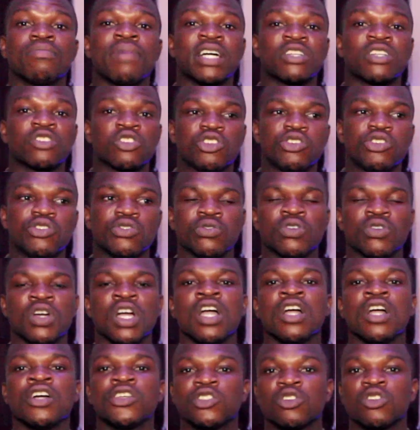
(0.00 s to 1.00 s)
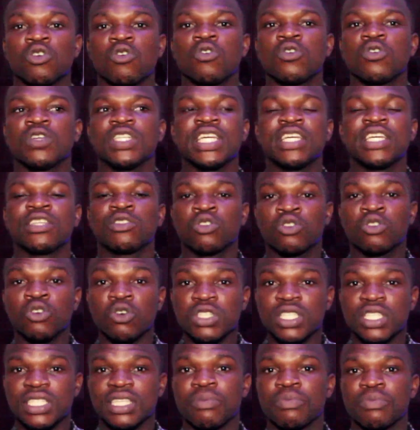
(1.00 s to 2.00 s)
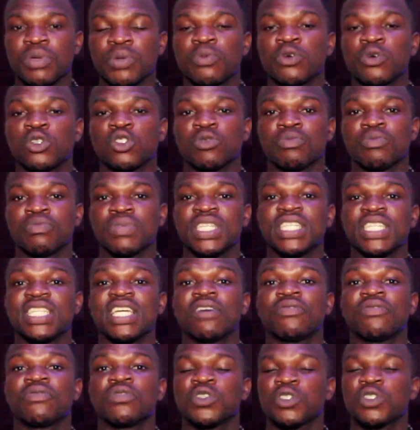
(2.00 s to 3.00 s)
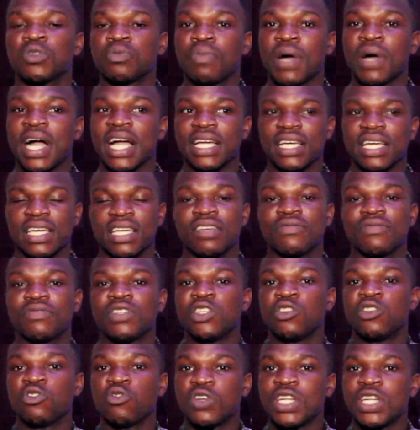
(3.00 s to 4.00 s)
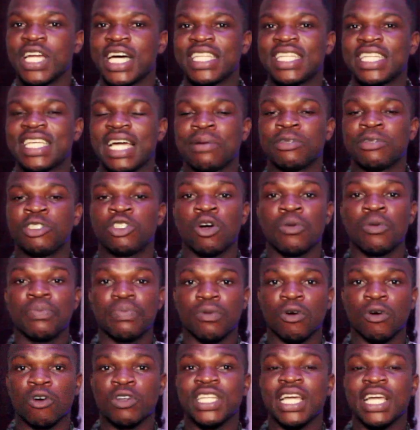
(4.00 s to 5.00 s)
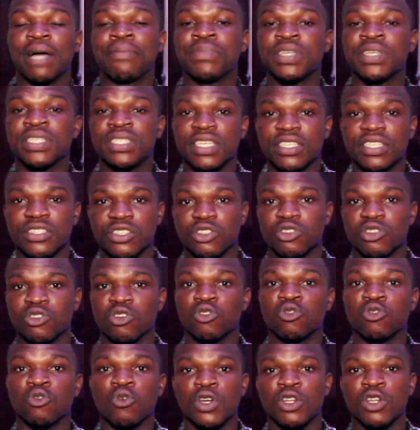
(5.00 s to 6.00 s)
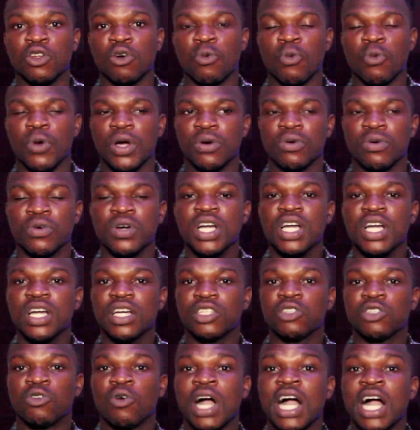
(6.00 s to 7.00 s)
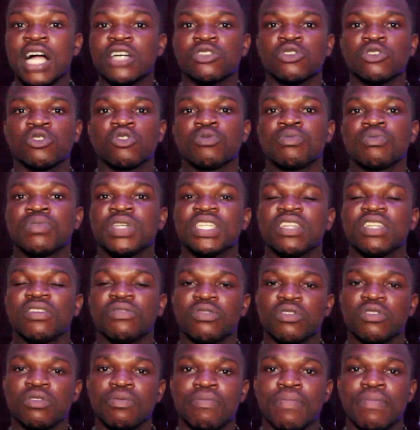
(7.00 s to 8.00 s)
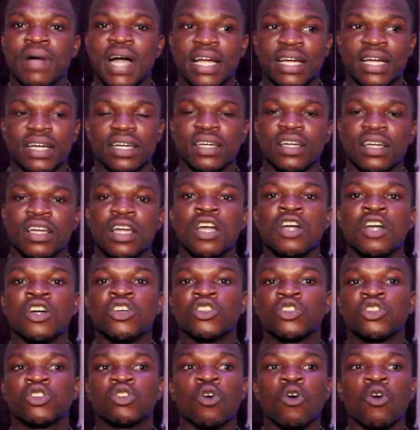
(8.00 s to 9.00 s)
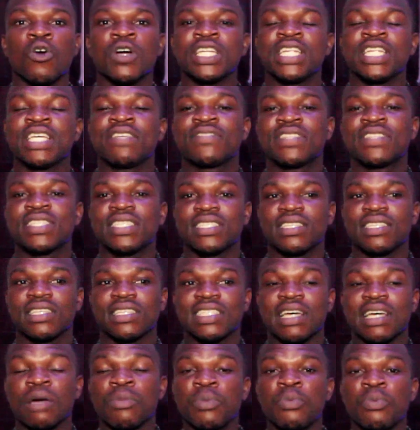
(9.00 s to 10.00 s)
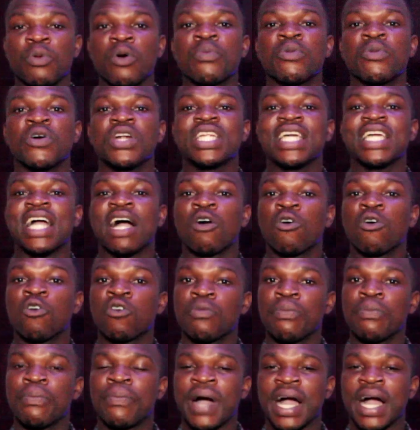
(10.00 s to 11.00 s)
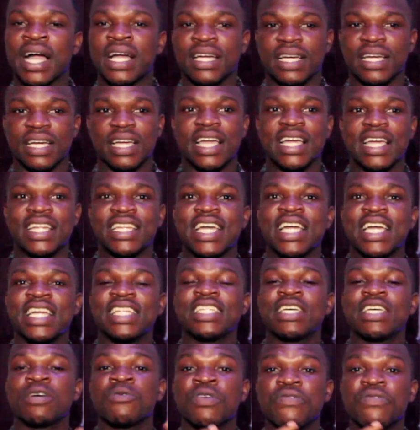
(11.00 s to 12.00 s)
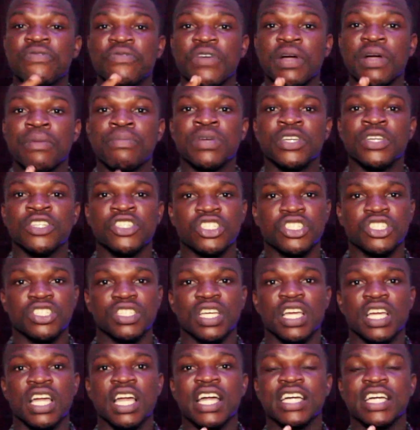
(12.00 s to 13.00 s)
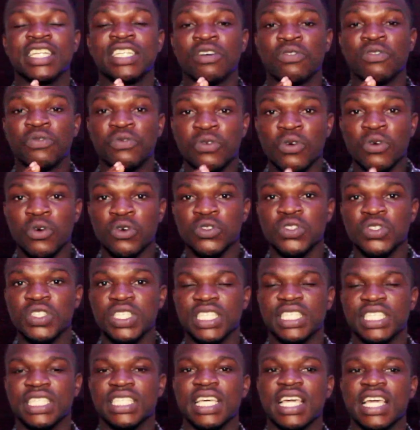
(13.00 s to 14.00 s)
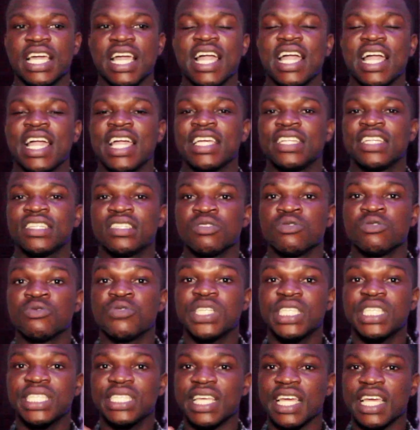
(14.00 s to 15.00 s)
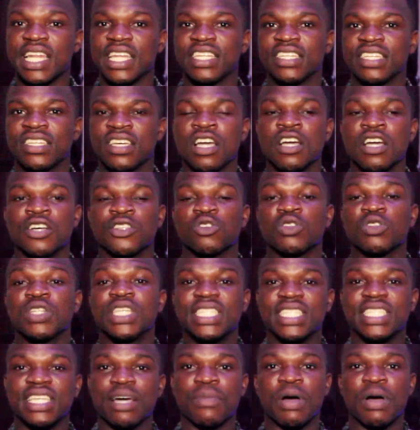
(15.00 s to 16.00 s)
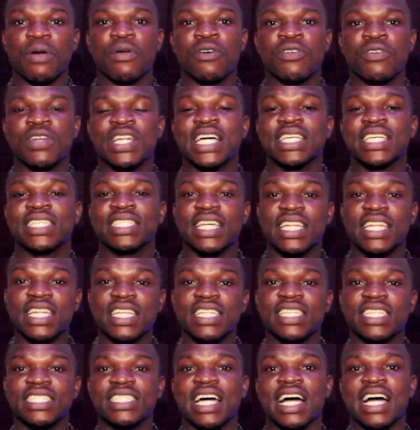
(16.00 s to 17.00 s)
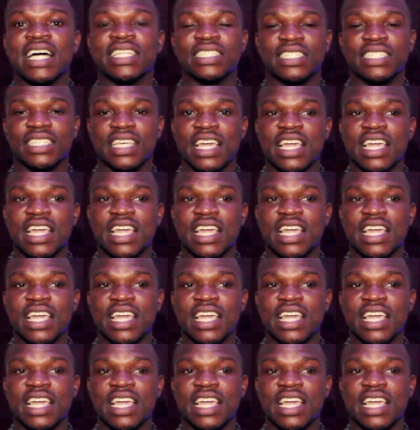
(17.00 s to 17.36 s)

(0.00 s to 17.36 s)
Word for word: back to you. So they told some people to bring their phones back if they know that their job or their business is not going on well. They'll ask you to bring the phone back. So this some people brought their phone back and then they refurbish the phones and reselling. So this time around, they are selling it at